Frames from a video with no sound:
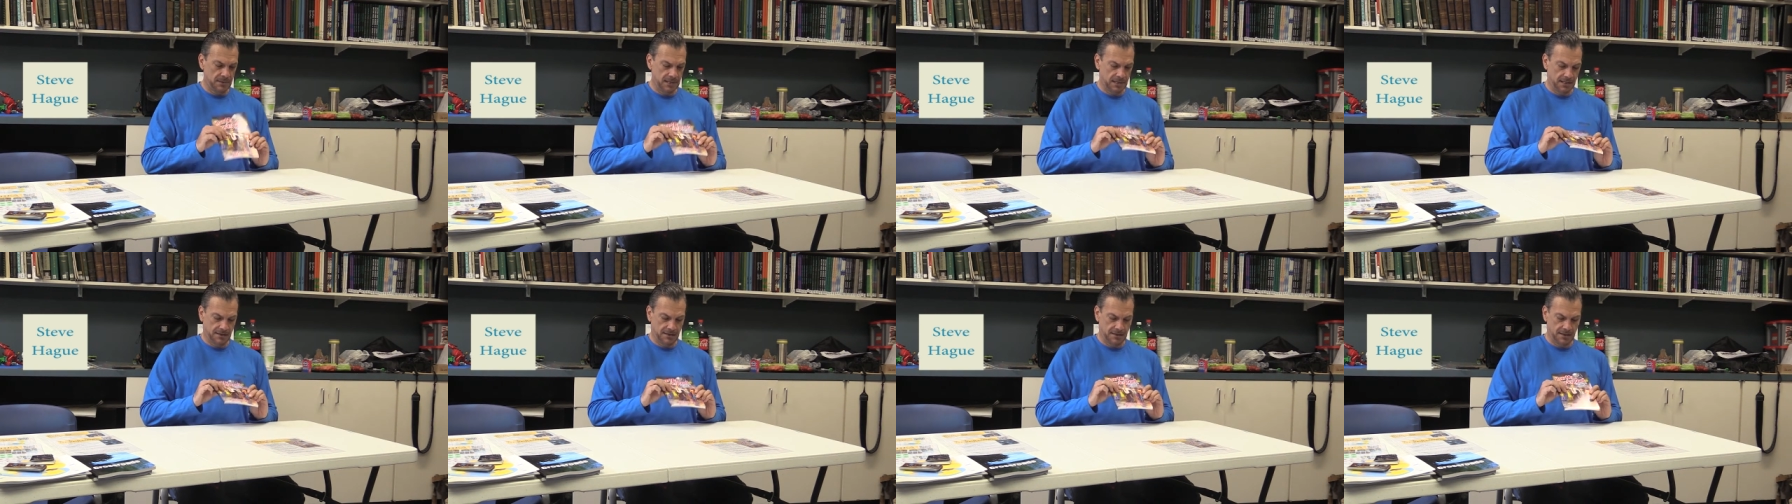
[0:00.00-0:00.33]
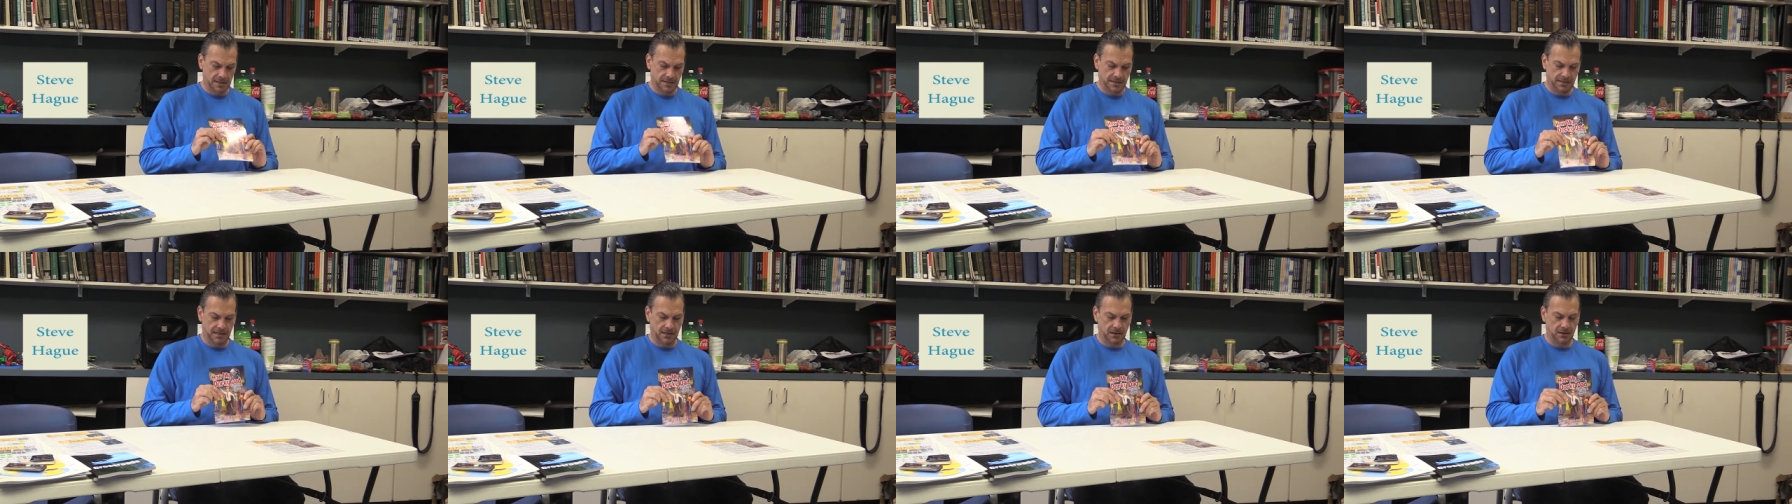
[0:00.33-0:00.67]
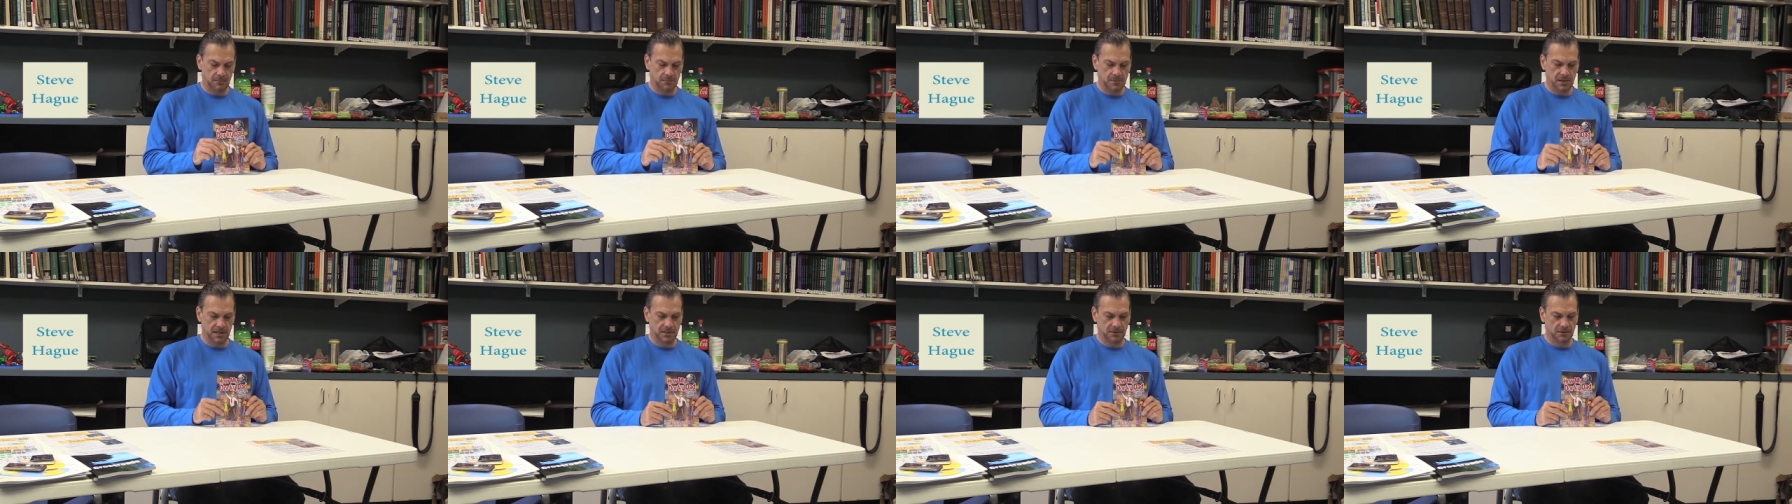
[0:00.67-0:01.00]
behind
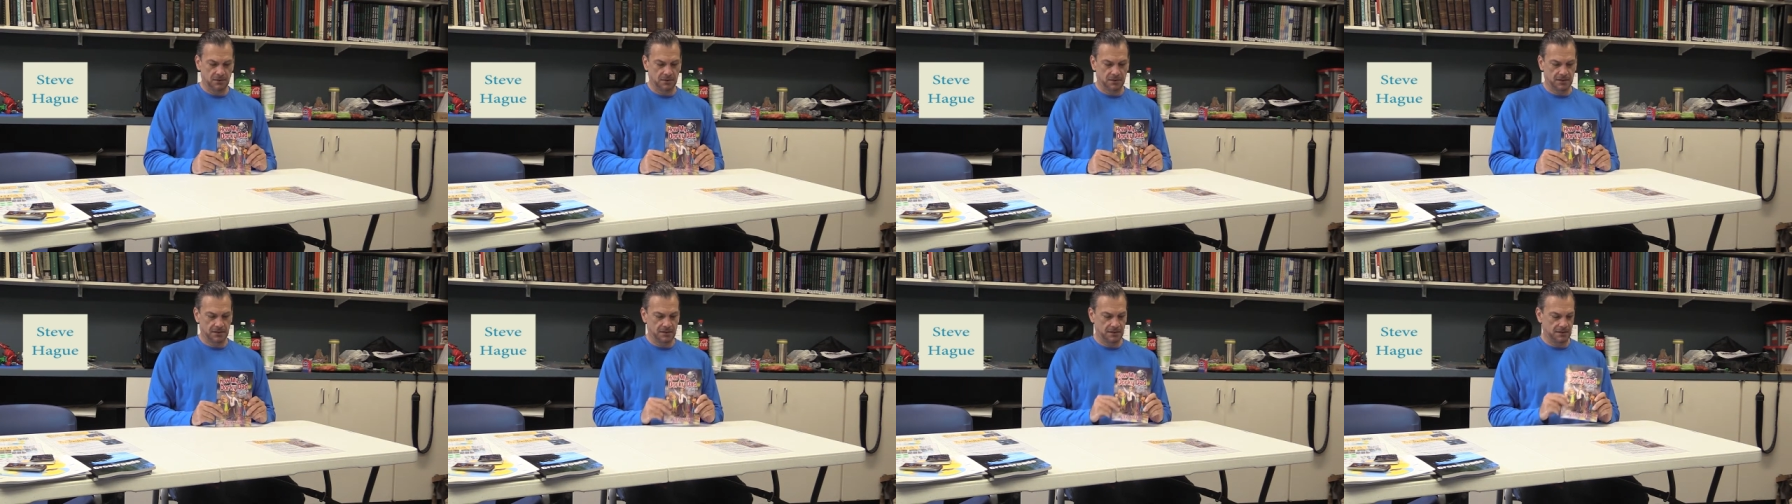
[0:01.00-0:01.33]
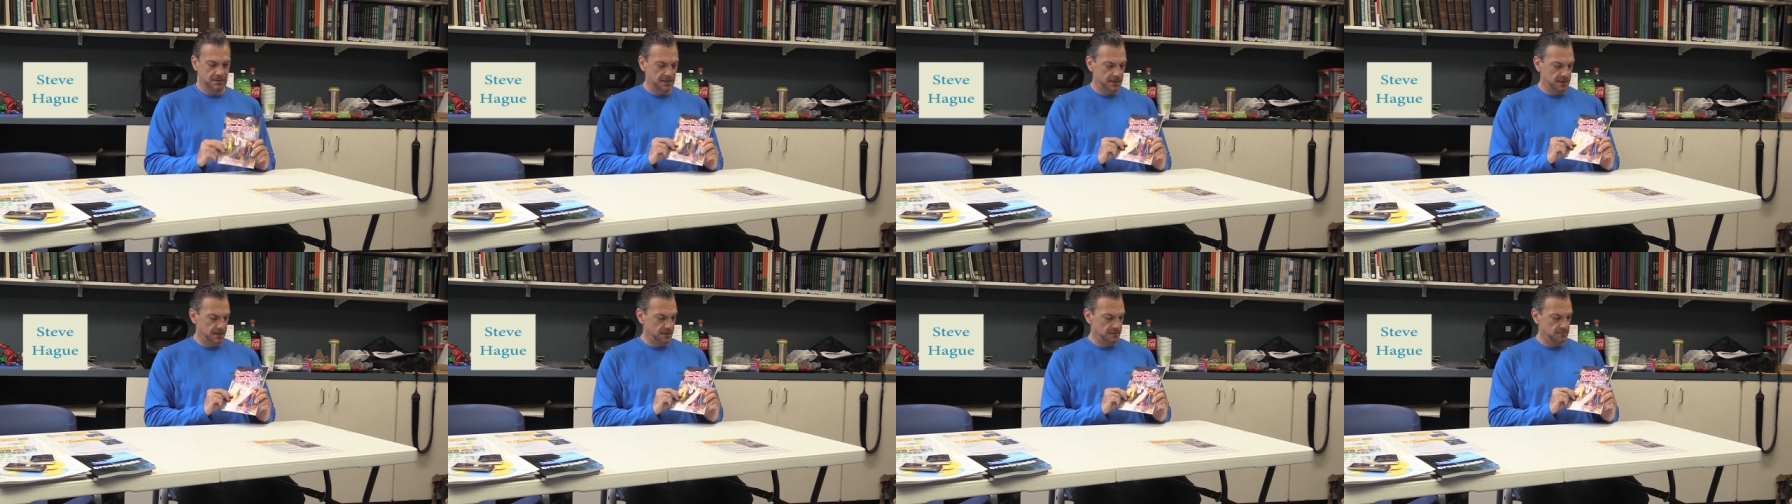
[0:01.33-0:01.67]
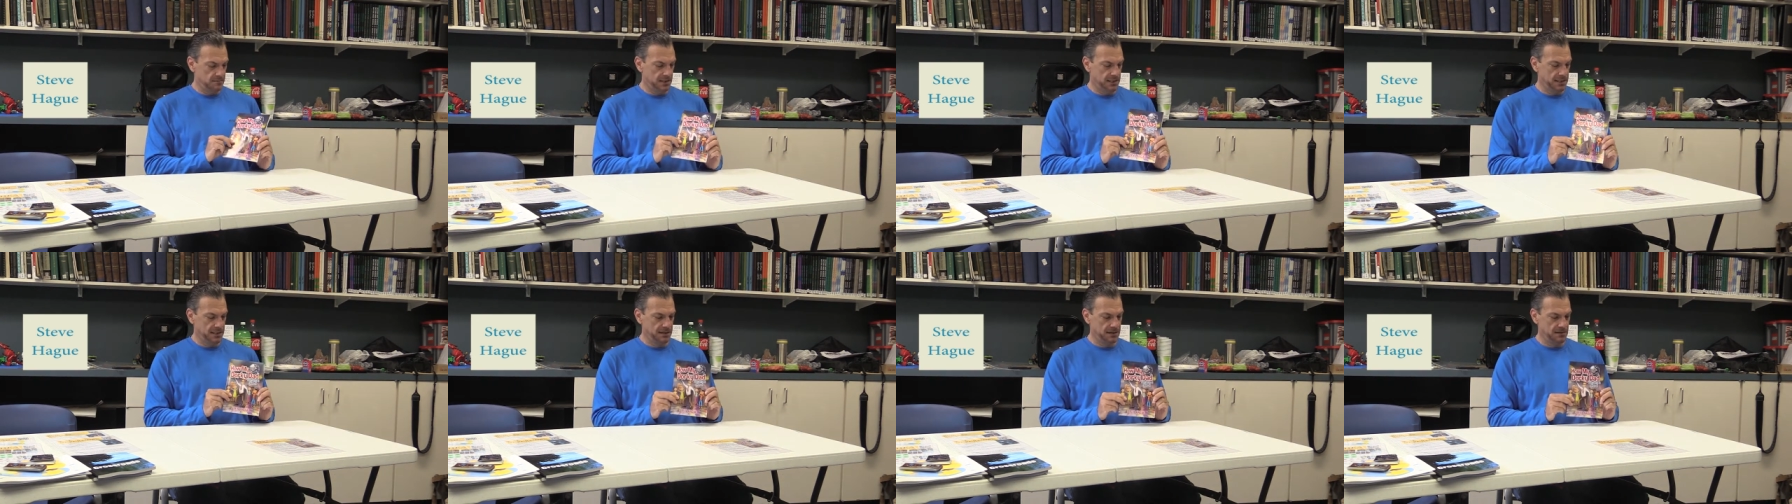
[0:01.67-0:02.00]
how my dorky
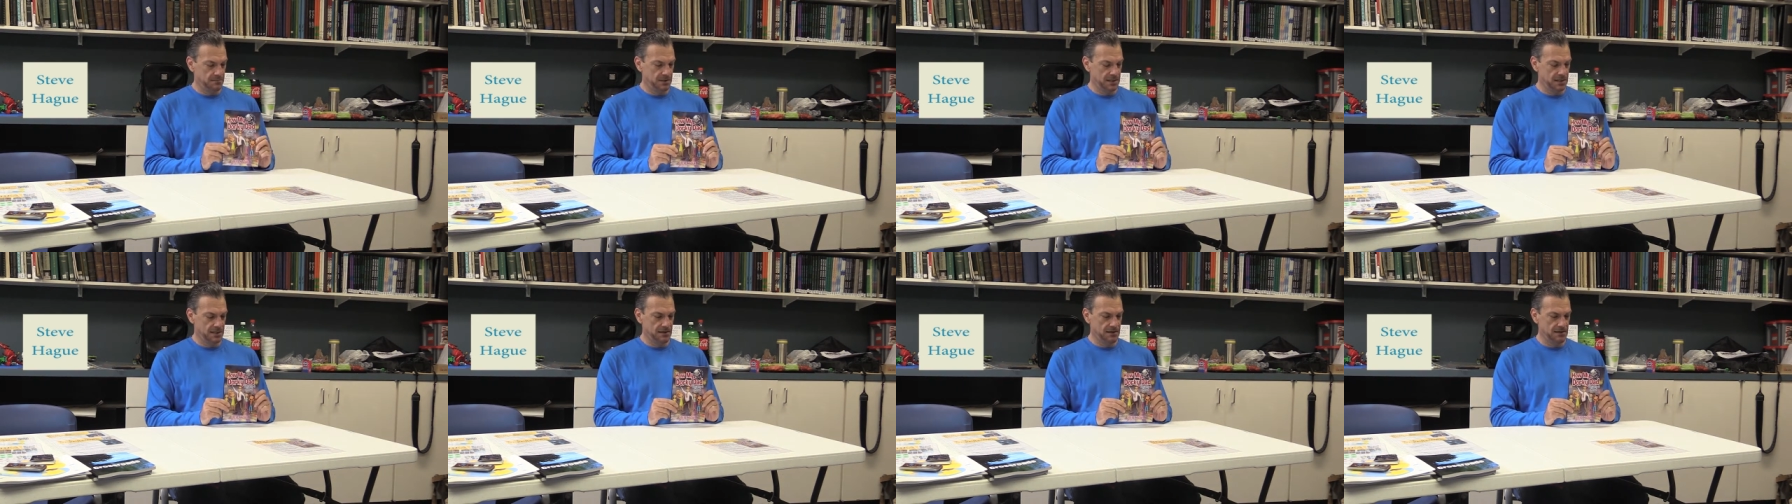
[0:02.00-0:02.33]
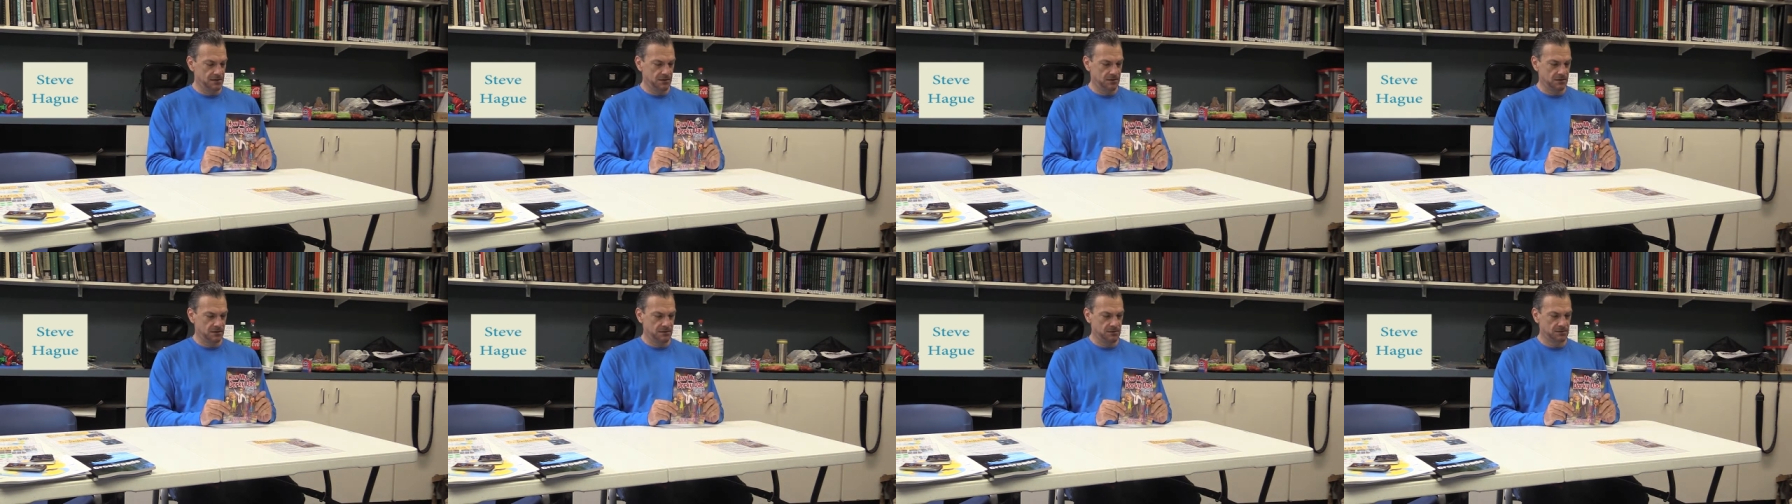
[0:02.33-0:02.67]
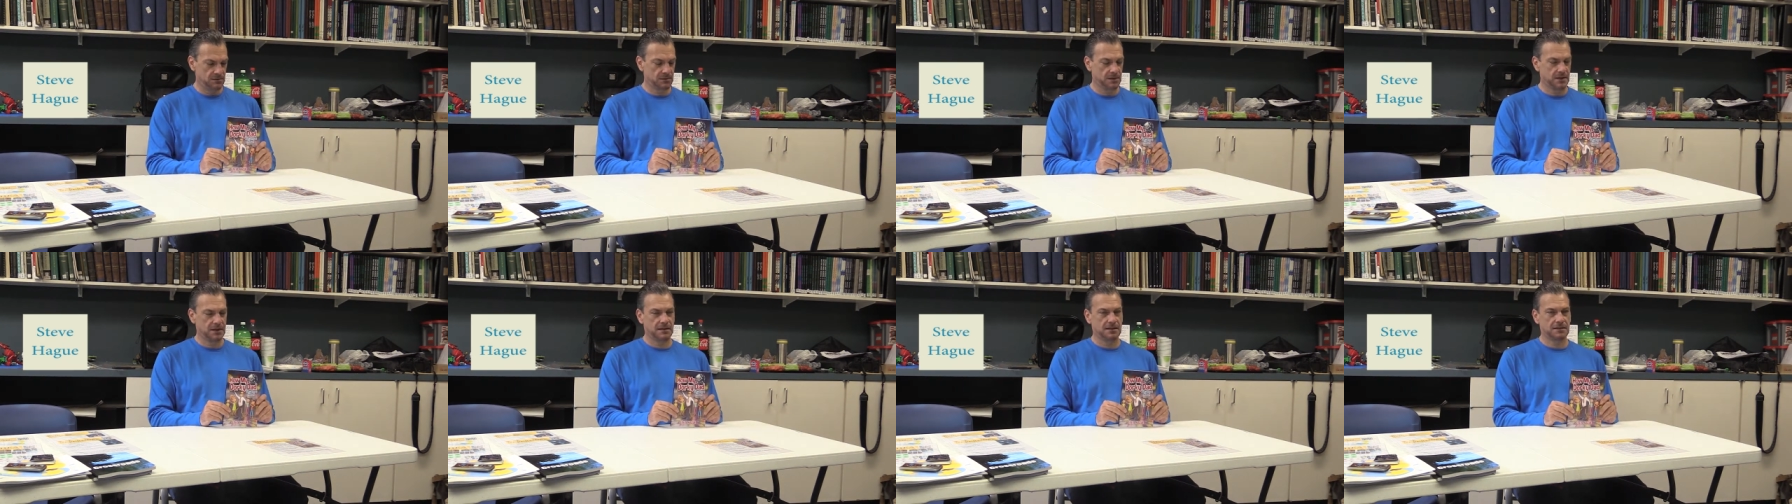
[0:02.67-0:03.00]
dad became a hero
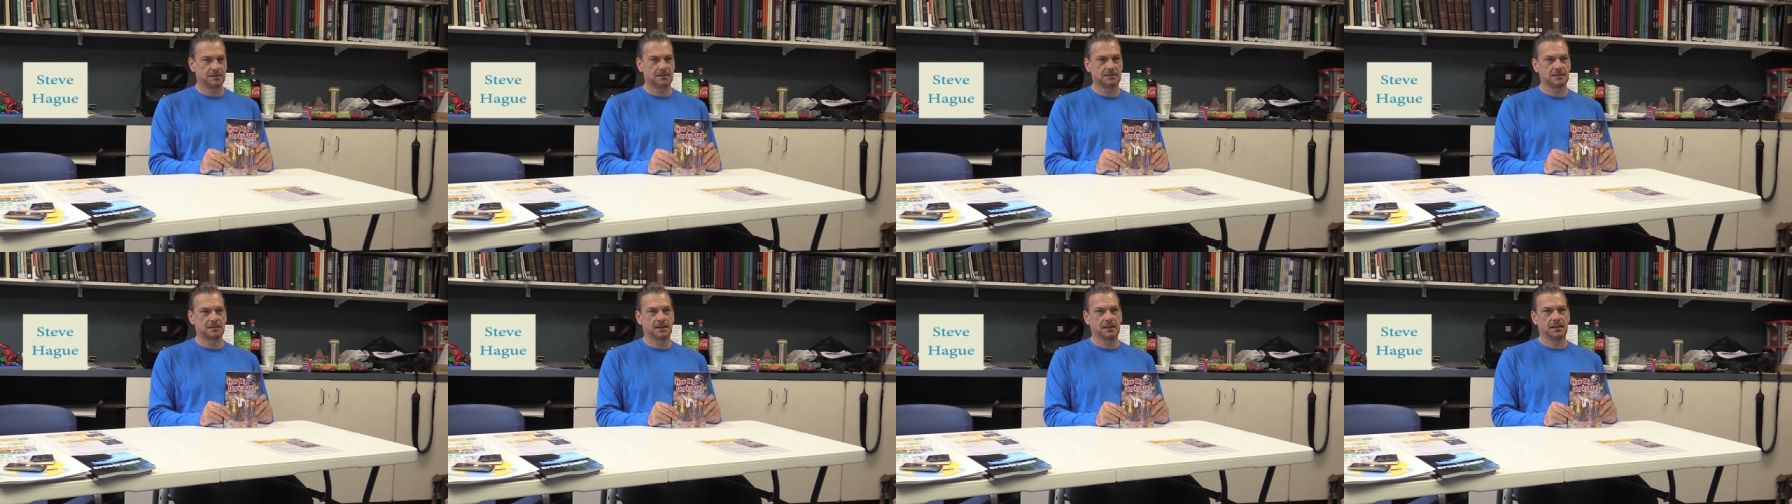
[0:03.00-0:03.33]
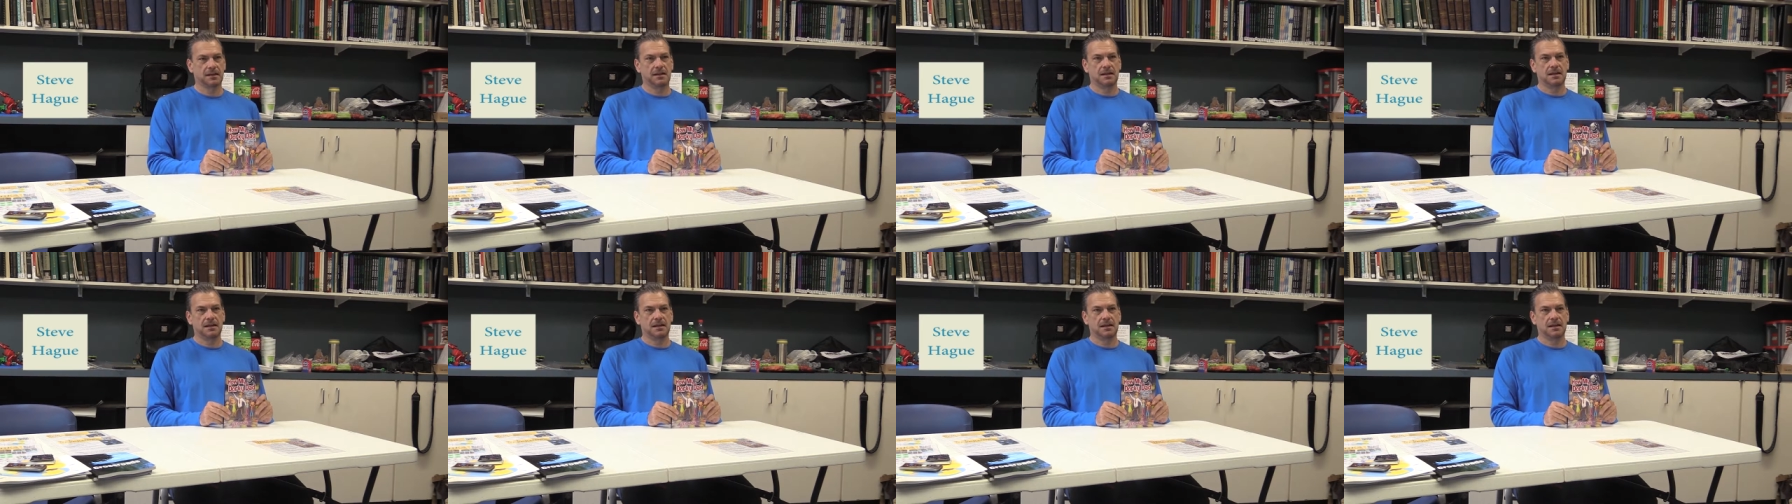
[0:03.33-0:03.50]
is